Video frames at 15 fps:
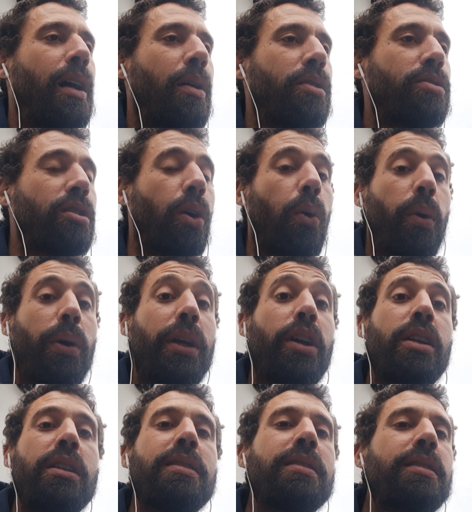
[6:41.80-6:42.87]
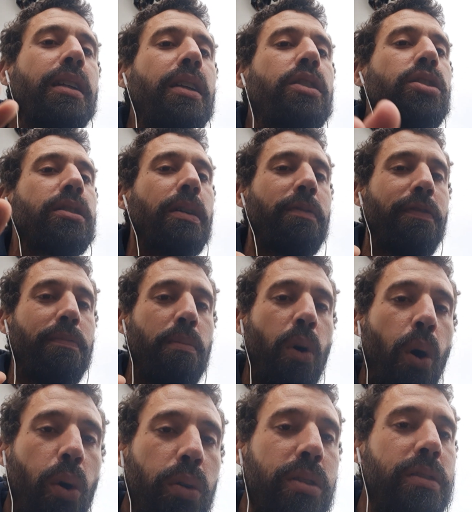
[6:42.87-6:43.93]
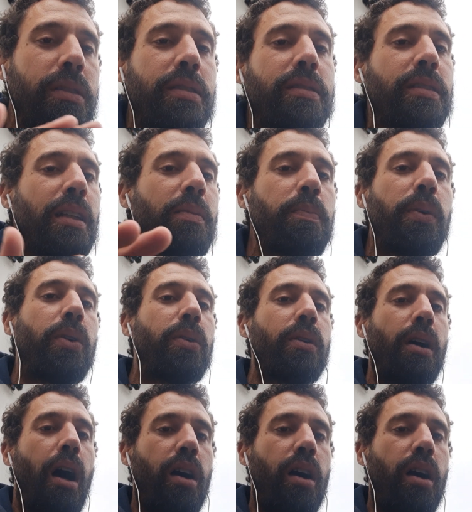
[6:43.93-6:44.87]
So we're gonna stick to the most simple